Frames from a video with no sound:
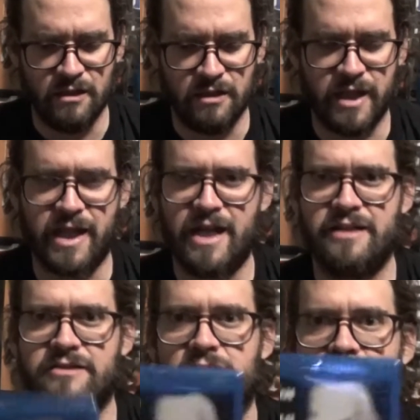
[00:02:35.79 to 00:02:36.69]
And it
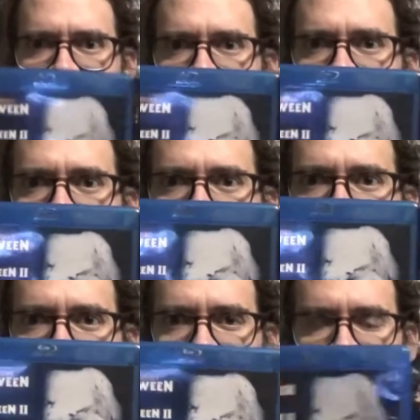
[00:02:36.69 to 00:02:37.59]
has 2
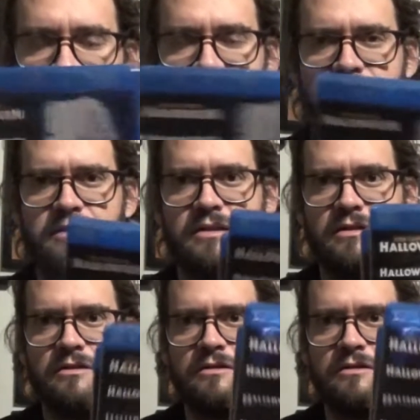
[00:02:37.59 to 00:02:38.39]
Blu-ray cases,